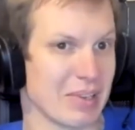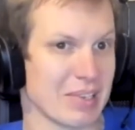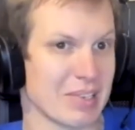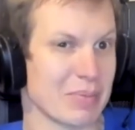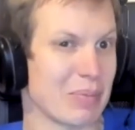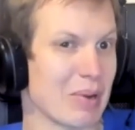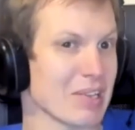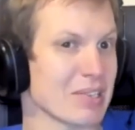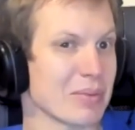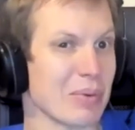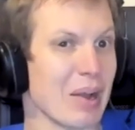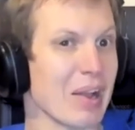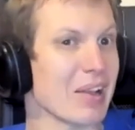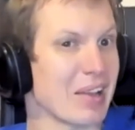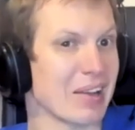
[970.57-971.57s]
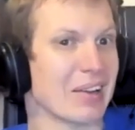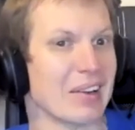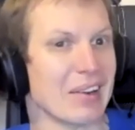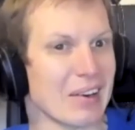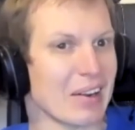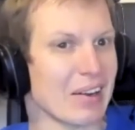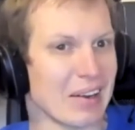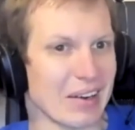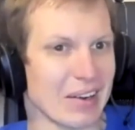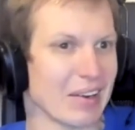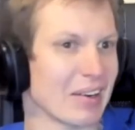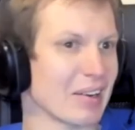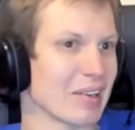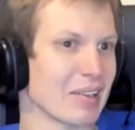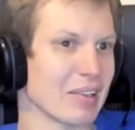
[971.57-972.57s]
best way
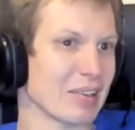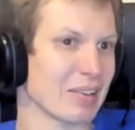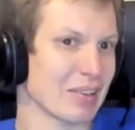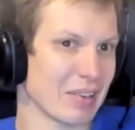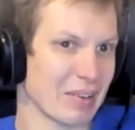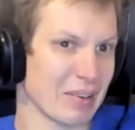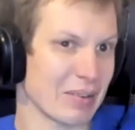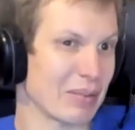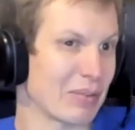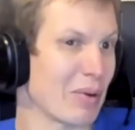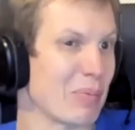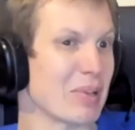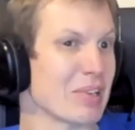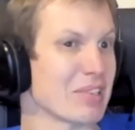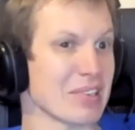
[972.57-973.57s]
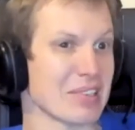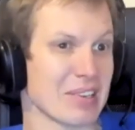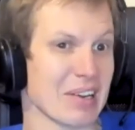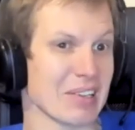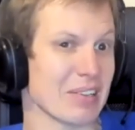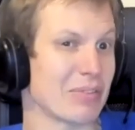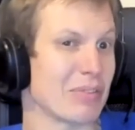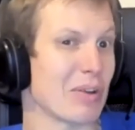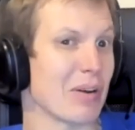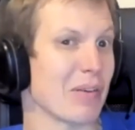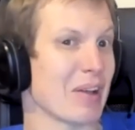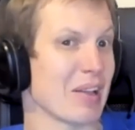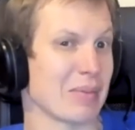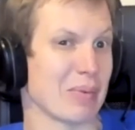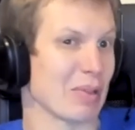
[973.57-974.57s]
for business, right? If you are
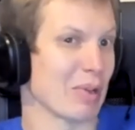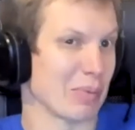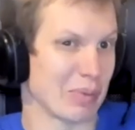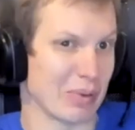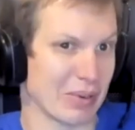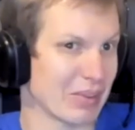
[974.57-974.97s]
that monopoly,